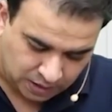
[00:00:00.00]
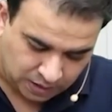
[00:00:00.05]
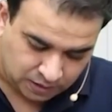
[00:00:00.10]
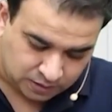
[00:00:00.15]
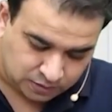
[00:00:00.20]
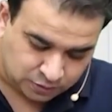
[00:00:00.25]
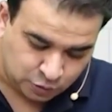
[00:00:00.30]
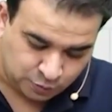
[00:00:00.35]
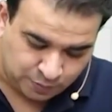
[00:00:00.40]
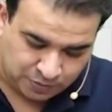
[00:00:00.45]

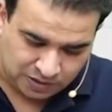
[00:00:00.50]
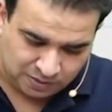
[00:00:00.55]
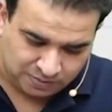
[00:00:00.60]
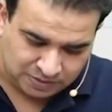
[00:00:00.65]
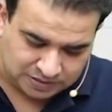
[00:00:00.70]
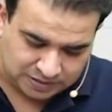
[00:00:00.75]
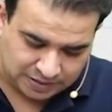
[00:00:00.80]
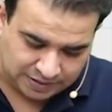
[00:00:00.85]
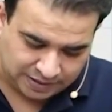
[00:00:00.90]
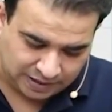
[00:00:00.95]
Superior
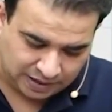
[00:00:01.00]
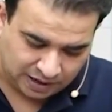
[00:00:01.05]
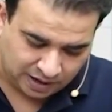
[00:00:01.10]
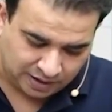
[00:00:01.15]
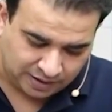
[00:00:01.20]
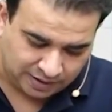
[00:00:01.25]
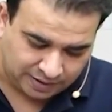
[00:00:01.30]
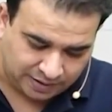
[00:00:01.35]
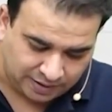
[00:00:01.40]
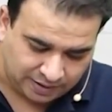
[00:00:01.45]
mesenteric
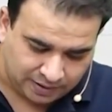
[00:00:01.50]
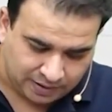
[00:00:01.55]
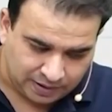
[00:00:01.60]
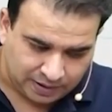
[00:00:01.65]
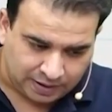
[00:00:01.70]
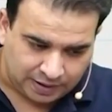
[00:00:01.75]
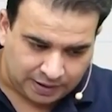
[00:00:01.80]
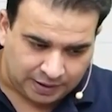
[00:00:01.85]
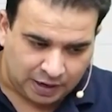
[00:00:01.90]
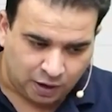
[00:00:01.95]
artery.
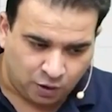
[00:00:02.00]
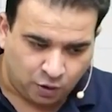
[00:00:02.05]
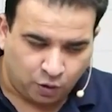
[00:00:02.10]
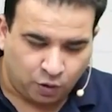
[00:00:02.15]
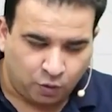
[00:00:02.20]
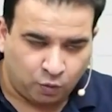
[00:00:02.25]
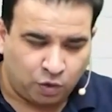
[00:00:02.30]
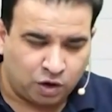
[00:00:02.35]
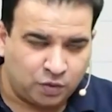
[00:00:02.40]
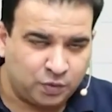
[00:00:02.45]
Now,
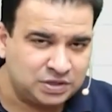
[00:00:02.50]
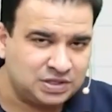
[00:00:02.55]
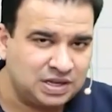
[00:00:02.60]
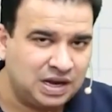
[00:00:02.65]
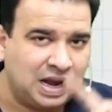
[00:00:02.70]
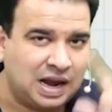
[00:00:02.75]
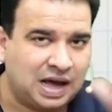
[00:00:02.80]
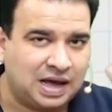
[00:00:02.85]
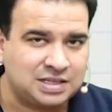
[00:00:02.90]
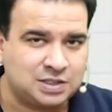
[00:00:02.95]
what was the
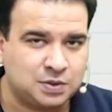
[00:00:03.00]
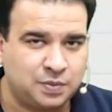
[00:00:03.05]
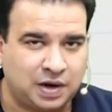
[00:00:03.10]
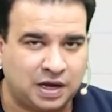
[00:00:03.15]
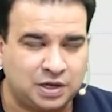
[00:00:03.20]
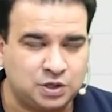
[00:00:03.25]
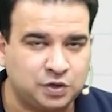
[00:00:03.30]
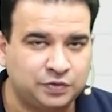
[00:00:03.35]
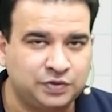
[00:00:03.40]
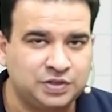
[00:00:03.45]
last
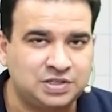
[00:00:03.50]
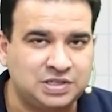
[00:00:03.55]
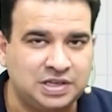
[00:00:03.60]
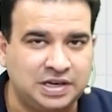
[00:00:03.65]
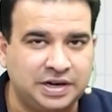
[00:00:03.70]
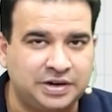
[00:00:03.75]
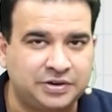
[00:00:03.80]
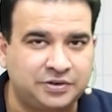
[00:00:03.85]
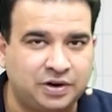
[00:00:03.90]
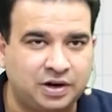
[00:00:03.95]
branch of the
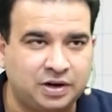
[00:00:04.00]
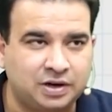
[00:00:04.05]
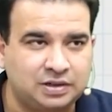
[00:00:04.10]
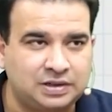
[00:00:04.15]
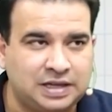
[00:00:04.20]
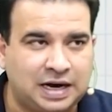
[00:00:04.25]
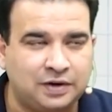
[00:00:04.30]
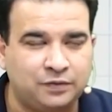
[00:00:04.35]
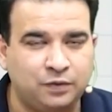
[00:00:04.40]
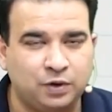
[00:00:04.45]
celiac trunk?
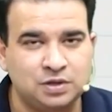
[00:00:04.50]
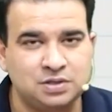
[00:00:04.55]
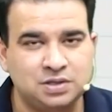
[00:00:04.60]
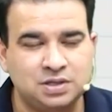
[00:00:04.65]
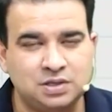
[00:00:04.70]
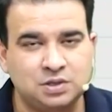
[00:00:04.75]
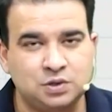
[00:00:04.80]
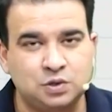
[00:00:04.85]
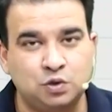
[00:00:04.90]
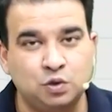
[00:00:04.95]
That was the
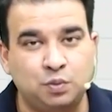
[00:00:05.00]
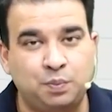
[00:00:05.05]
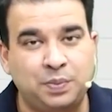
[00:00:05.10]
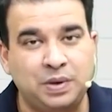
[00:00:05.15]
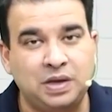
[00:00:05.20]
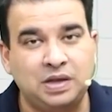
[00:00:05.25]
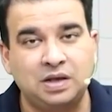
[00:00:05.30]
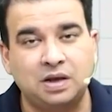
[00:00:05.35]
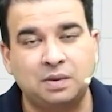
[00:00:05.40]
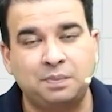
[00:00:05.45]

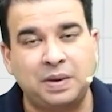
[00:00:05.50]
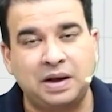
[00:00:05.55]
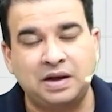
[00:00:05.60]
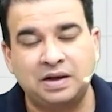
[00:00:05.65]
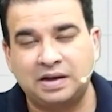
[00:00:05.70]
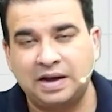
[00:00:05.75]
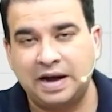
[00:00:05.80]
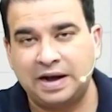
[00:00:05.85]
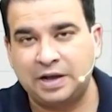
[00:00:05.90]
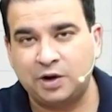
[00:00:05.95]
superior
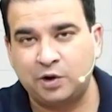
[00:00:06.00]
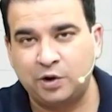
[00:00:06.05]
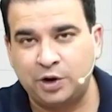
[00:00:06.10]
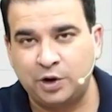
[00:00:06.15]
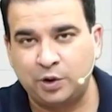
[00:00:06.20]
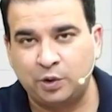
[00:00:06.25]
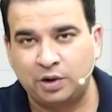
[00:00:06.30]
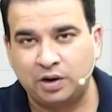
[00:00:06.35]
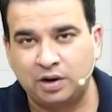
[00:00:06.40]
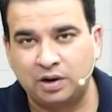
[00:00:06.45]

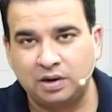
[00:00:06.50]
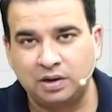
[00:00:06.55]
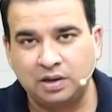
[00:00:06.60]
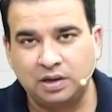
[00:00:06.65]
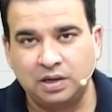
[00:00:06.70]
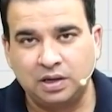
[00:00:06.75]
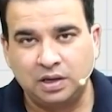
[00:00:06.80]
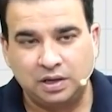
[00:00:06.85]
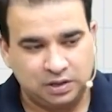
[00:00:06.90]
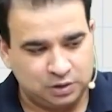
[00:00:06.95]
pancreaticoduodenal.
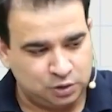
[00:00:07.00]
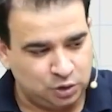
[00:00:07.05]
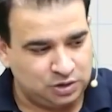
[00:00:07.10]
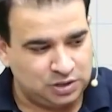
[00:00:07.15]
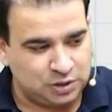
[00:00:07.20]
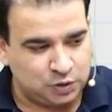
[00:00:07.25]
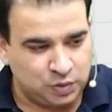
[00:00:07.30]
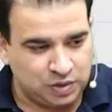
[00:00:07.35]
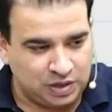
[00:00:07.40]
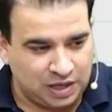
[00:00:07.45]
So
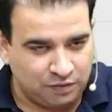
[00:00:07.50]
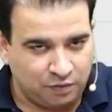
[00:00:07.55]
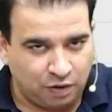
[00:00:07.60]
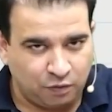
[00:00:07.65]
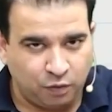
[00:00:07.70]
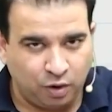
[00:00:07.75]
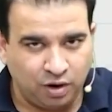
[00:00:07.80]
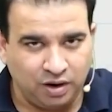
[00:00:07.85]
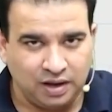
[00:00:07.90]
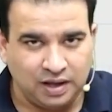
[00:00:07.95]
this will give
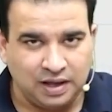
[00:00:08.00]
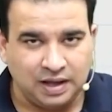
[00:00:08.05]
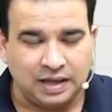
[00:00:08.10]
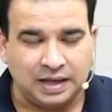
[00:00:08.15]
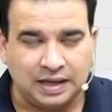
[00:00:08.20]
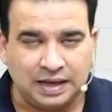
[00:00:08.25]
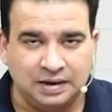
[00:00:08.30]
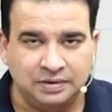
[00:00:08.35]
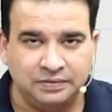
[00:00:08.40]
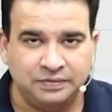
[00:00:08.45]
off what?
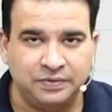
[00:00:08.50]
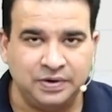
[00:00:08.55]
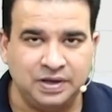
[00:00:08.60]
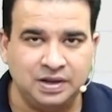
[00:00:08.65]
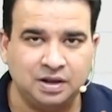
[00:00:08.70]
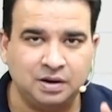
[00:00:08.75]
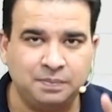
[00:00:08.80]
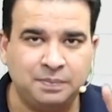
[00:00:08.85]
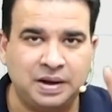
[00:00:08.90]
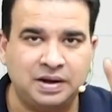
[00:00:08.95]

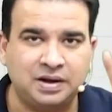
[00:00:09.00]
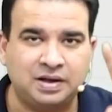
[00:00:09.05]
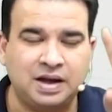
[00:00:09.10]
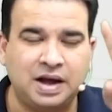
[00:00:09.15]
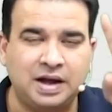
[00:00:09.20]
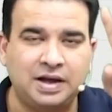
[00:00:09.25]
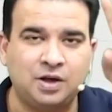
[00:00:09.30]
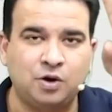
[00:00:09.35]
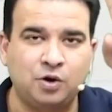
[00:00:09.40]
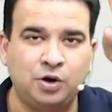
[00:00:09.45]
Inferior
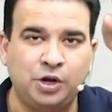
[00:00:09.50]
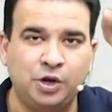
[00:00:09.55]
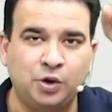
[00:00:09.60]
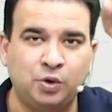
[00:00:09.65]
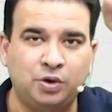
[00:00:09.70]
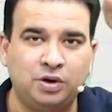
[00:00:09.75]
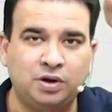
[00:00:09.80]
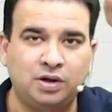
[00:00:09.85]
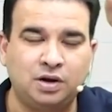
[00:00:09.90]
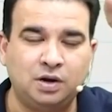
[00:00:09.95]

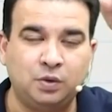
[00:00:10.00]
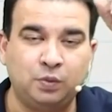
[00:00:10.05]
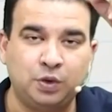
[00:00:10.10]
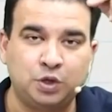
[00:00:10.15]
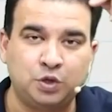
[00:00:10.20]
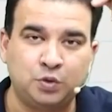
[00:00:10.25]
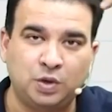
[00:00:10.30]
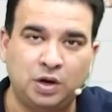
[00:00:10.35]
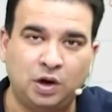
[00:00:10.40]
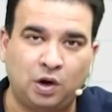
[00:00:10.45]
pancreaticoduodenal,
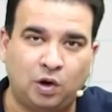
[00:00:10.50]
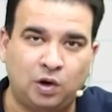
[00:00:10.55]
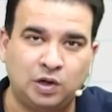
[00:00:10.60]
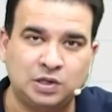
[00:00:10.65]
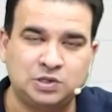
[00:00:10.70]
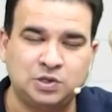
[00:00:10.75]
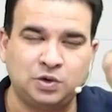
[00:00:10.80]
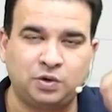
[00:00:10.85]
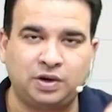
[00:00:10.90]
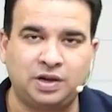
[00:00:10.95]
which will
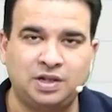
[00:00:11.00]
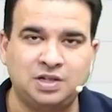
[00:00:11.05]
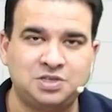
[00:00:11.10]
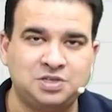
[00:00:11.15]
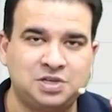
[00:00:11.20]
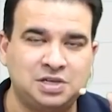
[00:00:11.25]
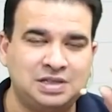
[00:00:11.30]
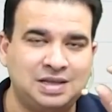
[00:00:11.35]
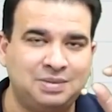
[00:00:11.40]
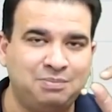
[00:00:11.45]
also reach
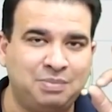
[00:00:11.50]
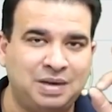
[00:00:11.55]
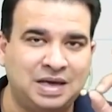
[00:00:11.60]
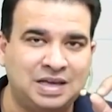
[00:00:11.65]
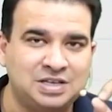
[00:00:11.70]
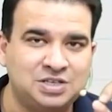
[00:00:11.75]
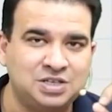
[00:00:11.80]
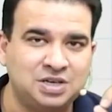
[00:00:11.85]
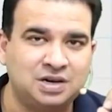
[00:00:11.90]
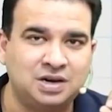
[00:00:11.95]
till the
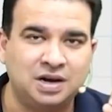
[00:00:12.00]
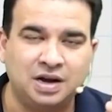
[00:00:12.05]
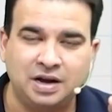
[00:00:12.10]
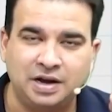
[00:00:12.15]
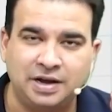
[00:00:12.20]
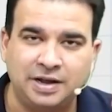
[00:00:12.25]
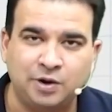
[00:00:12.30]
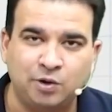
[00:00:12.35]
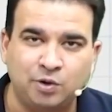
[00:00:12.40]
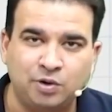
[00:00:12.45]
major
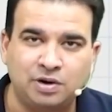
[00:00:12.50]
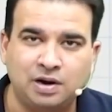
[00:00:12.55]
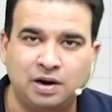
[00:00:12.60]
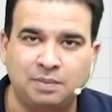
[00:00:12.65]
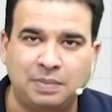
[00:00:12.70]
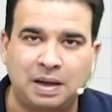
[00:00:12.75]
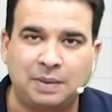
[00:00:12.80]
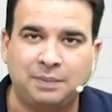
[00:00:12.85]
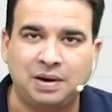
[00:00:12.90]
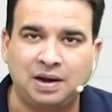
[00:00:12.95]
duodenal
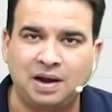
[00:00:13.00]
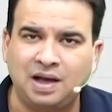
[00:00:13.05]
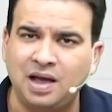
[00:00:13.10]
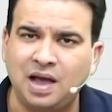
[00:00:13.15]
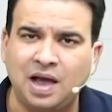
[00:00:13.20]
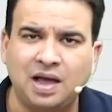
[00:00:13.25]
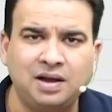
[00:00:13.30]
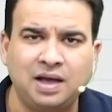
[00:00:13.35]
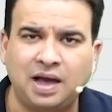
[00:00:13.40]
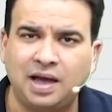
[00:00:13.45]
papilla
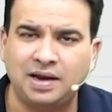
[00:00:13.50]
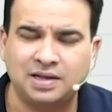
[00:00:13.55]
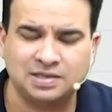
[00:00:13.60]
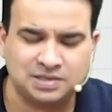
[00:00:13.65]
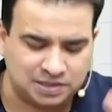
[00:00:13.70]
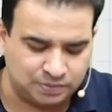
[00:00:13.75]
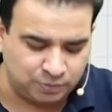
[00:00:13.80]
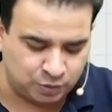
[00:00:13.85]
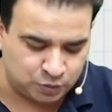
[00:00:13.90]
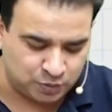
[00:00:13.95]
and
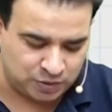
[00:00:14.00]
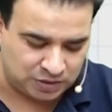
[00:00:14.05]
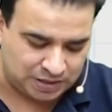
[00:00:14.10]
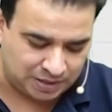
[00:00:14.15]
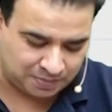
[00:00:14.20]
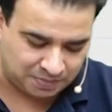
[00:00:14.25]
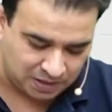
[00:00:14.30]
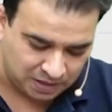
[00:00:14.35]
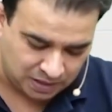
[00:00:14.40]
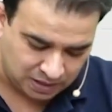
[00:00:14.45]
anastomose with them.